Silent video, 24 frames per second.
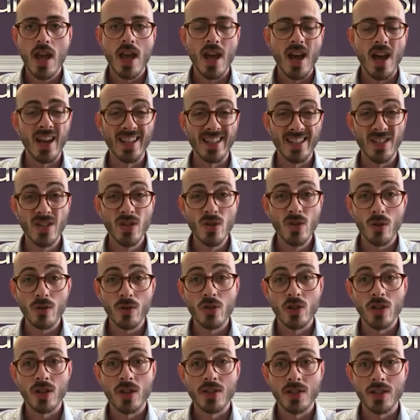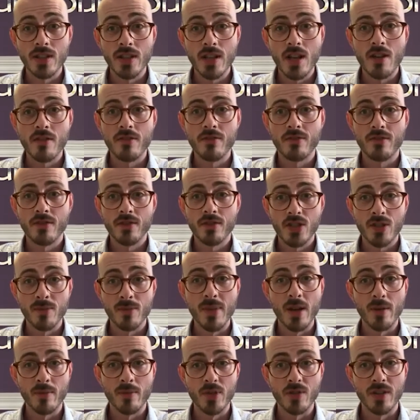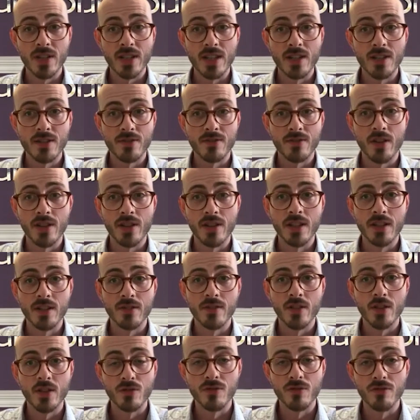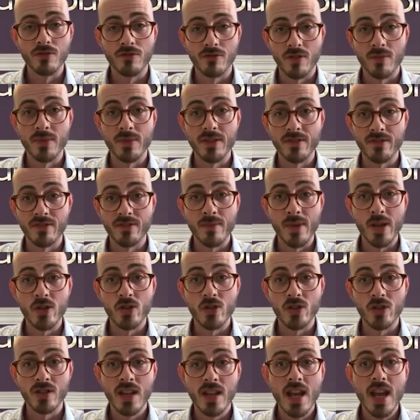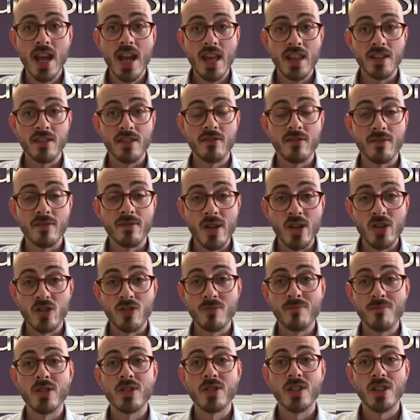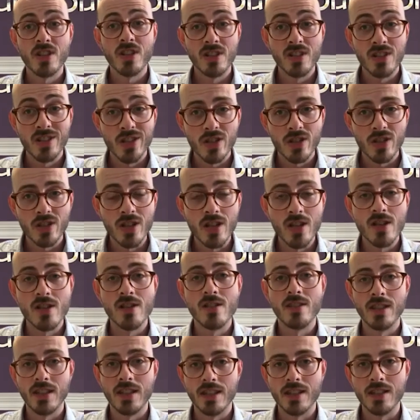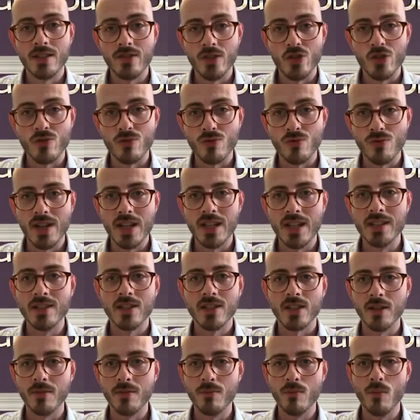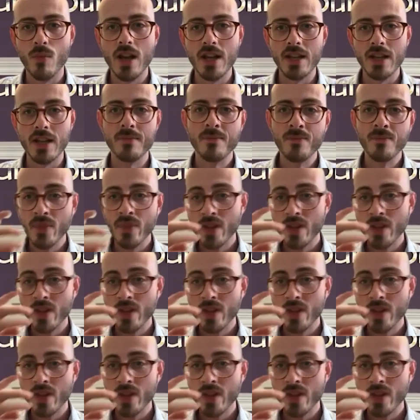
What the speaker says: It's not just enough to be able to identify the individual from the information. The information must concern the individual in some way.